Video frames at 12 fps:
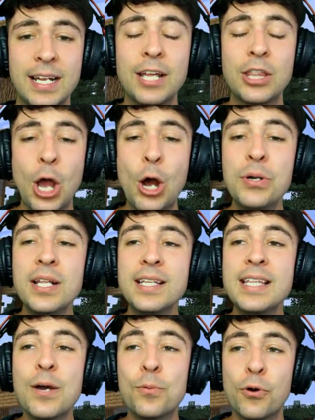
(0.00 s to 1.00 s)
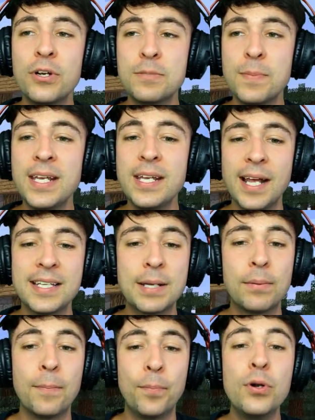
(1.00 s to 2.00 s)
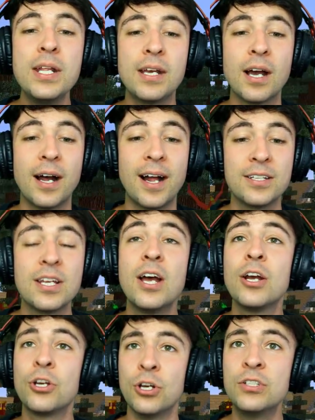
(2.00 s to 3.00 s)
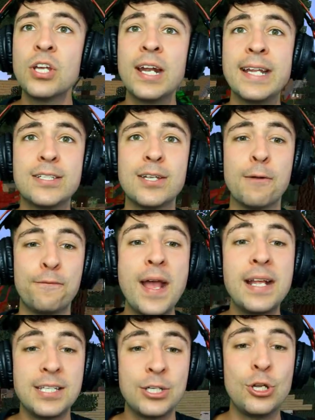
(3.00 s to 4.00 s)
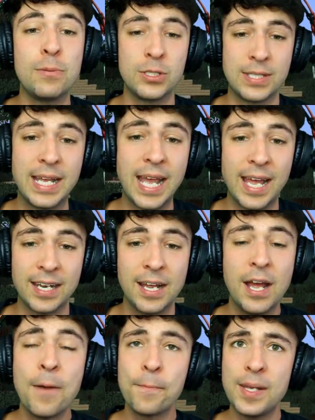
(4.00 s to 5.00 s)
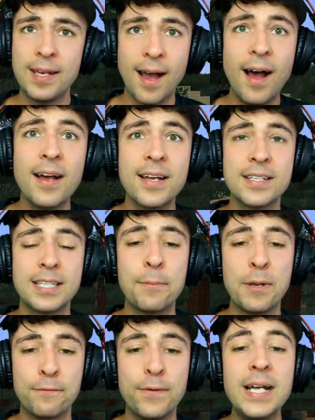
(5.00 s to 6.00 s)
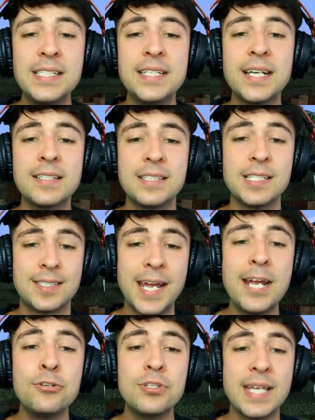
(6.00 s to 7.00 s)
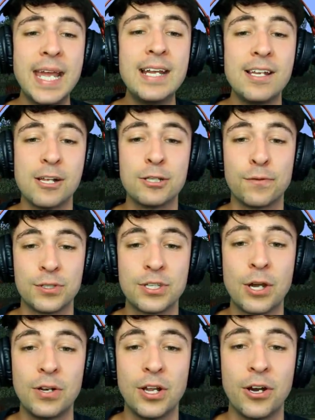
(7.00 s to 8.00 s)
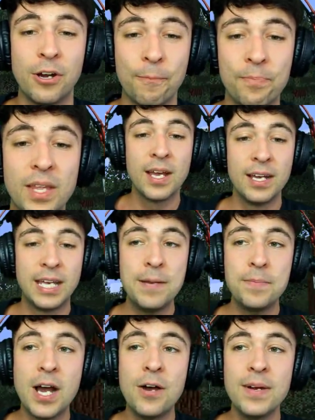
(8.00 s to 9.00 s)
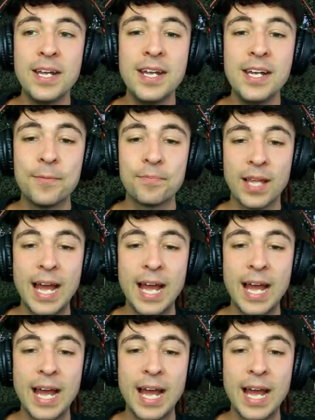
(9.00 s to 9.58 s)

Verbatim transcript: Now, the only thing that worries me is that my bodyguard could turn into infected humans again, because they've been fighting against these dangerous aliens for so long. Keep going.